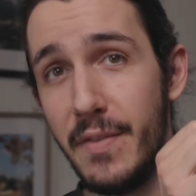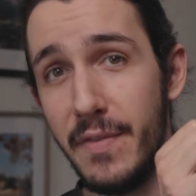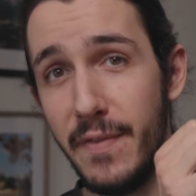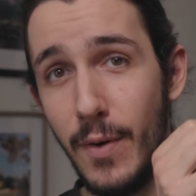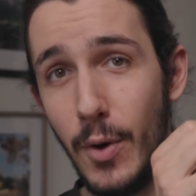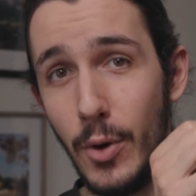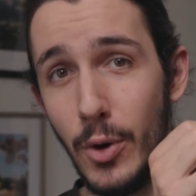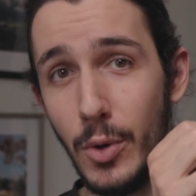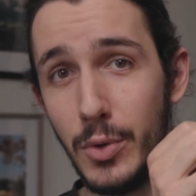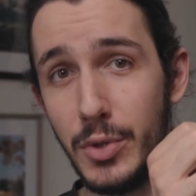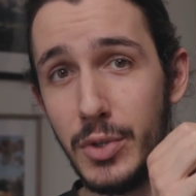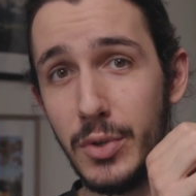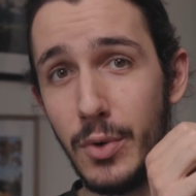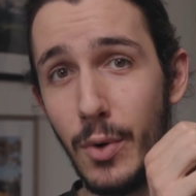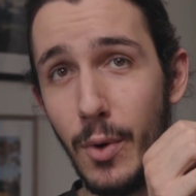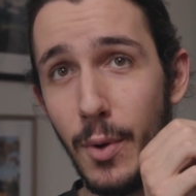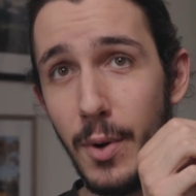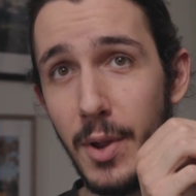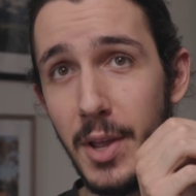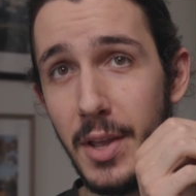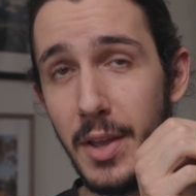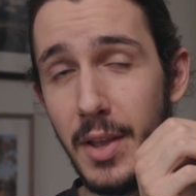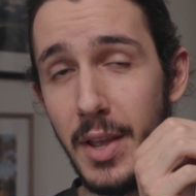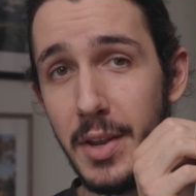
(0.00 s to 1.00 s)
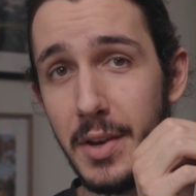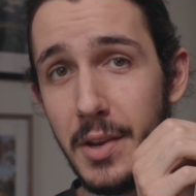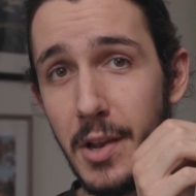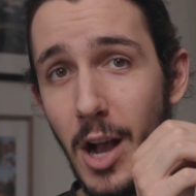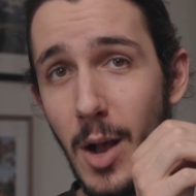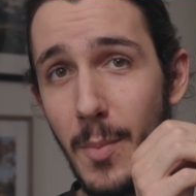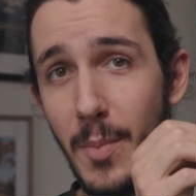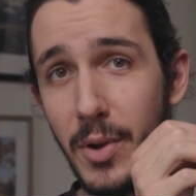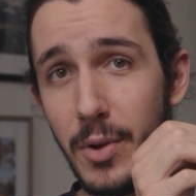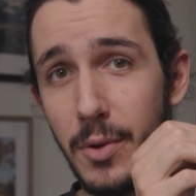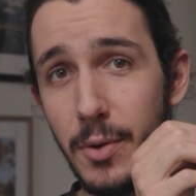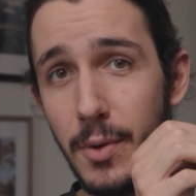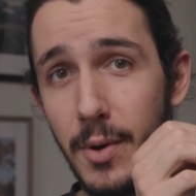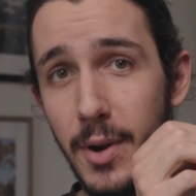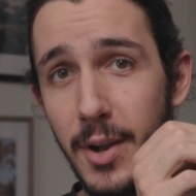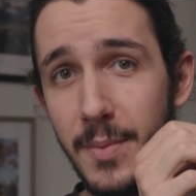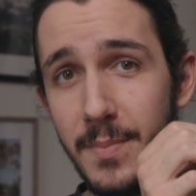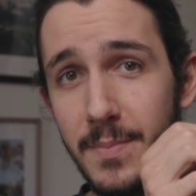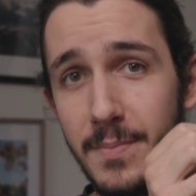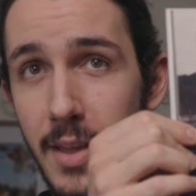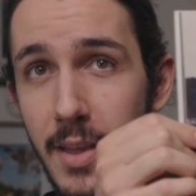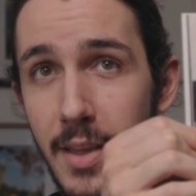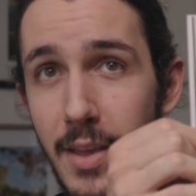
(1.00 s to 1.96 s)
photo story in Kamakura.